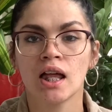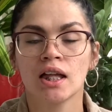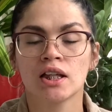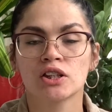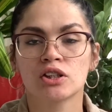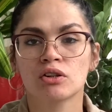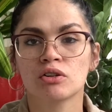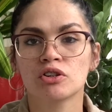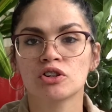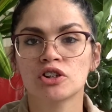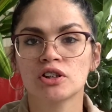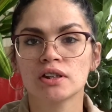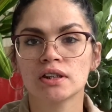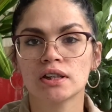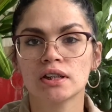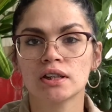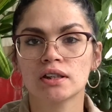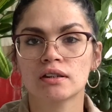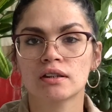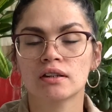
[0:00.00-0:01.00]
So it's
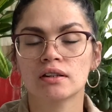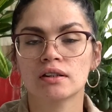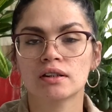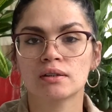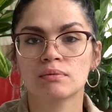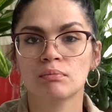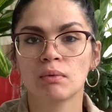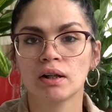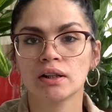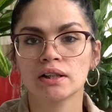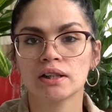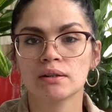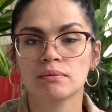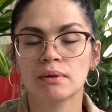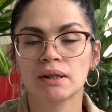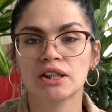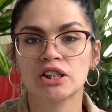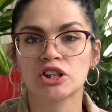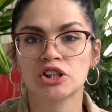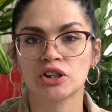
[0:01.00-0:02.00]
just smart to
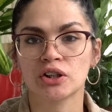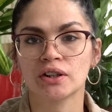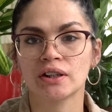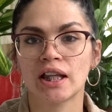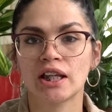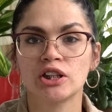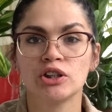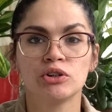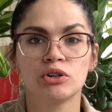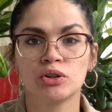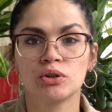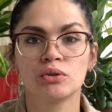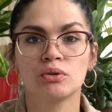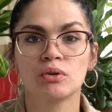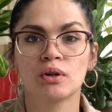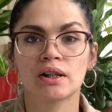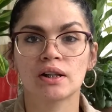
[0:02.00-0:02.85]
make sure that you do a